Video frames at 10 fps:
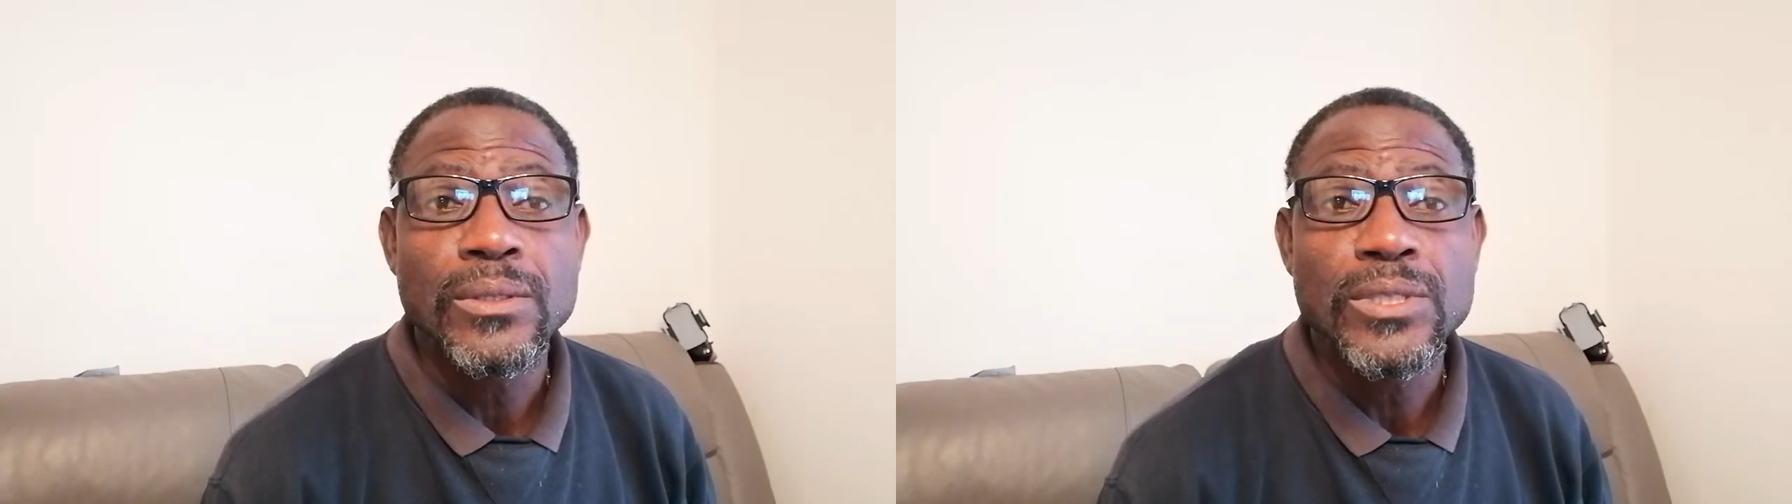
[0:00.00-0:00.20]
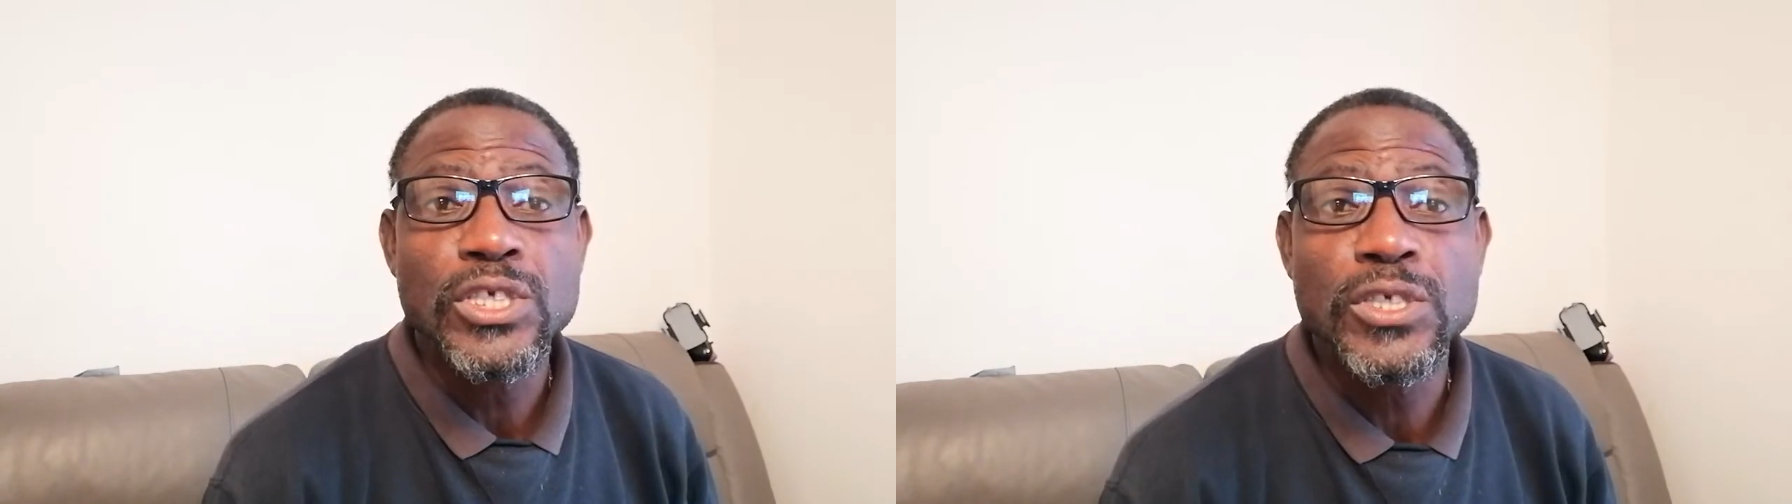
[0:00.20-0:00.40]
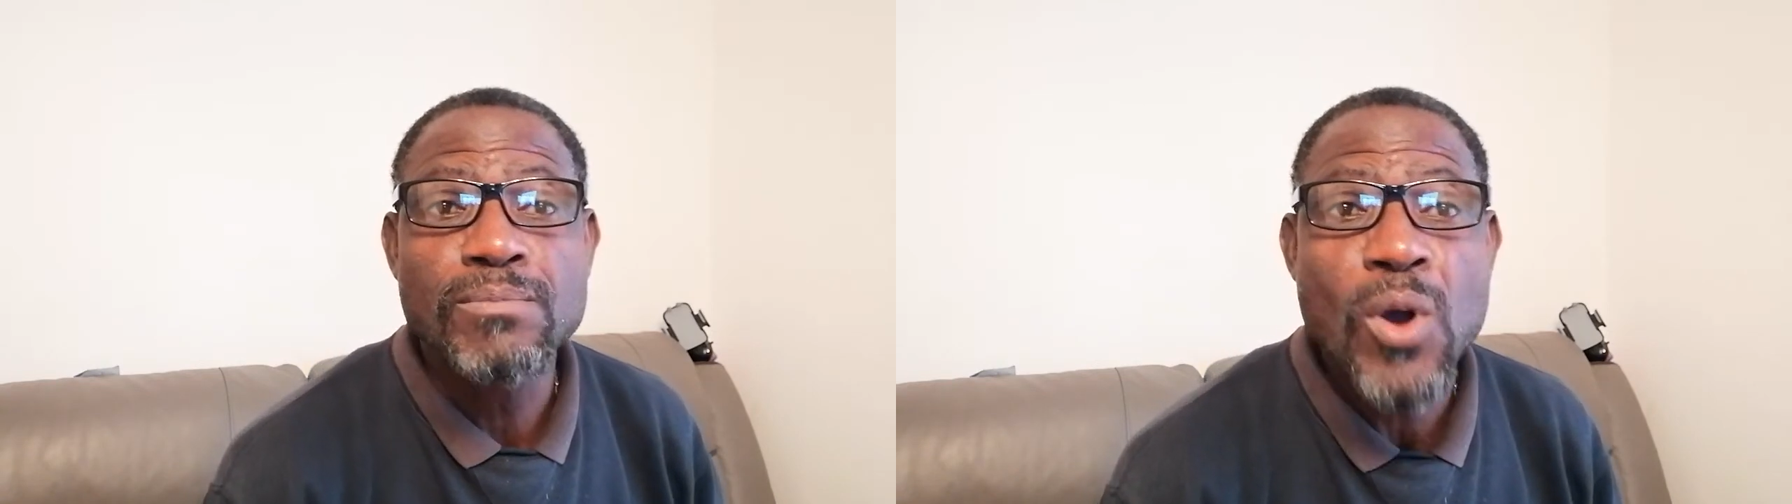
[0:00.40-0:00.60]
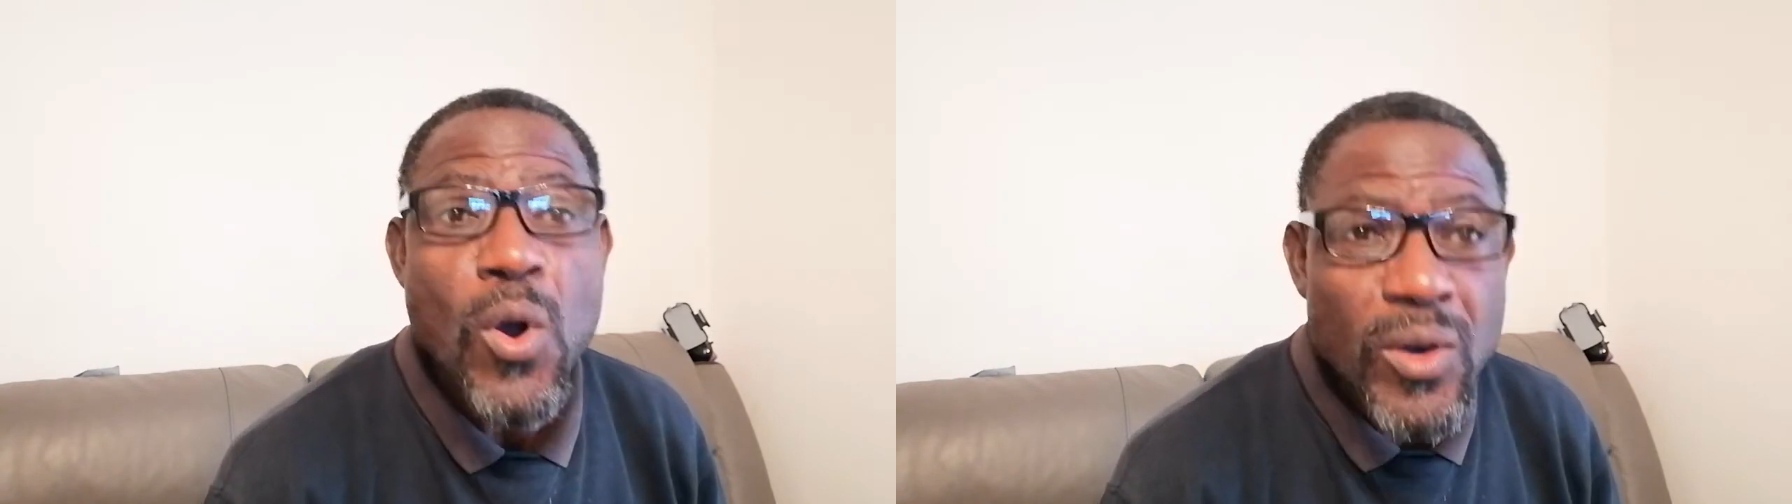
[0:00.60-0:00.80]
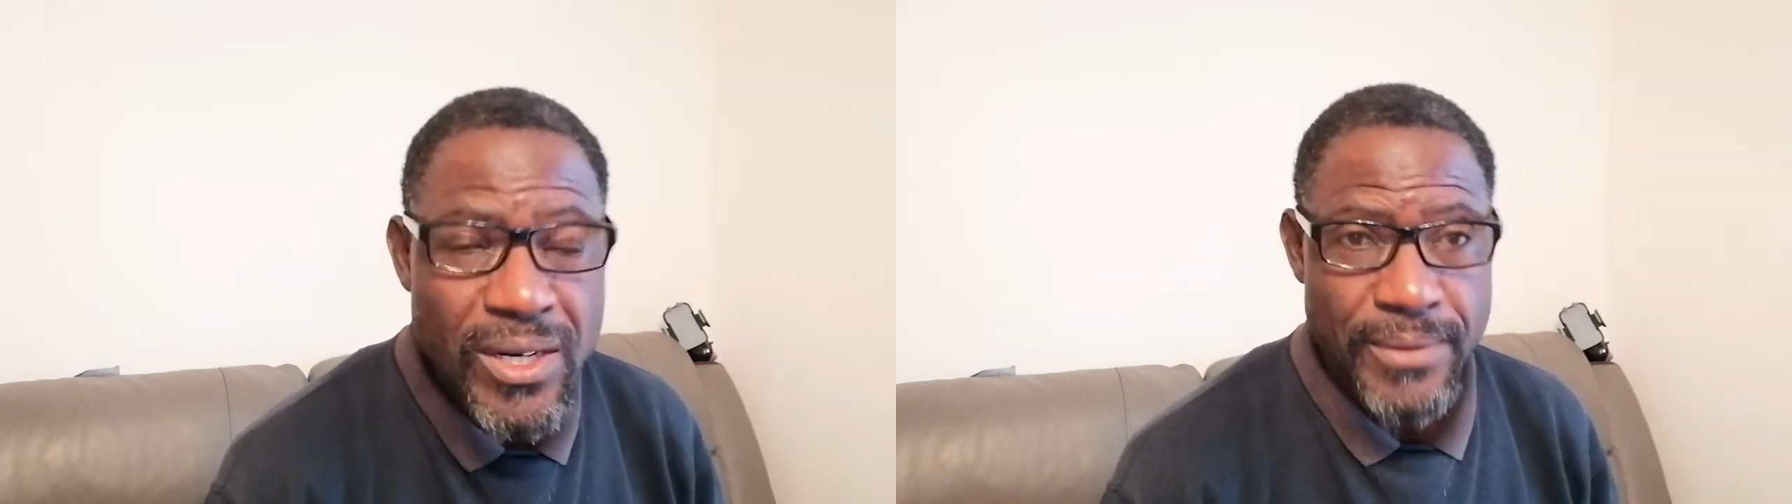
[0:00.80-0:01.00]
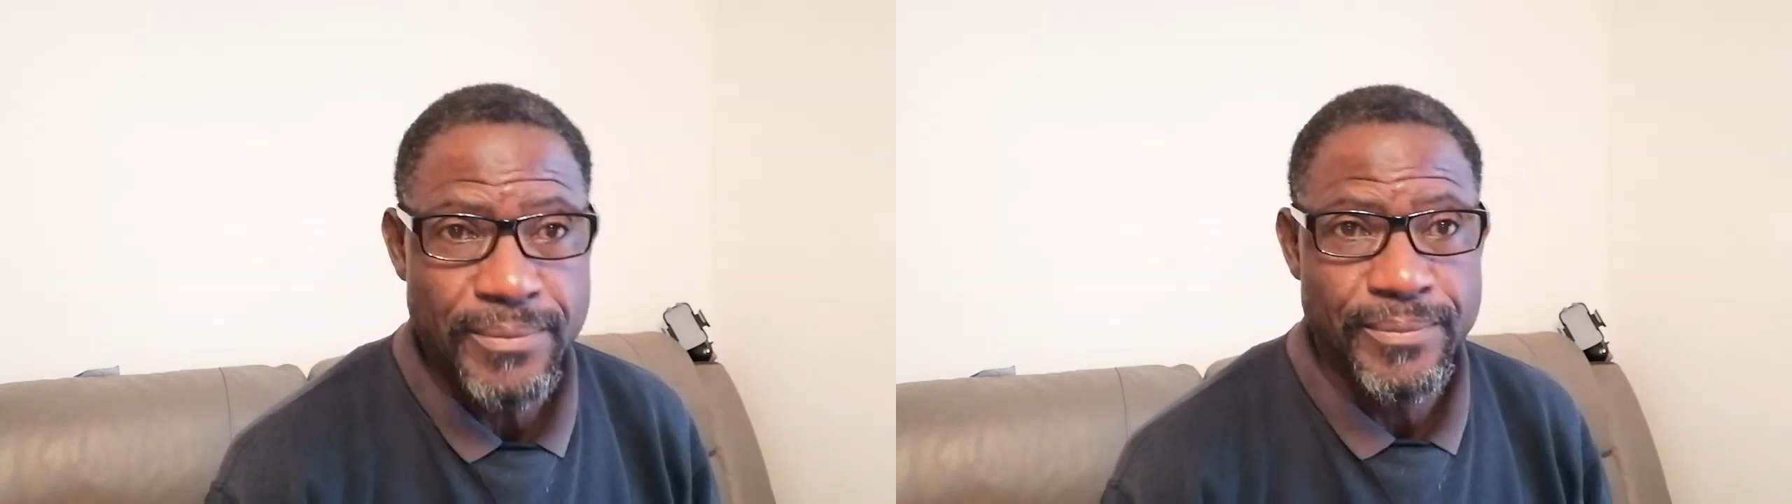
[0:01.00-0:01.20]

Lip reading: smoke.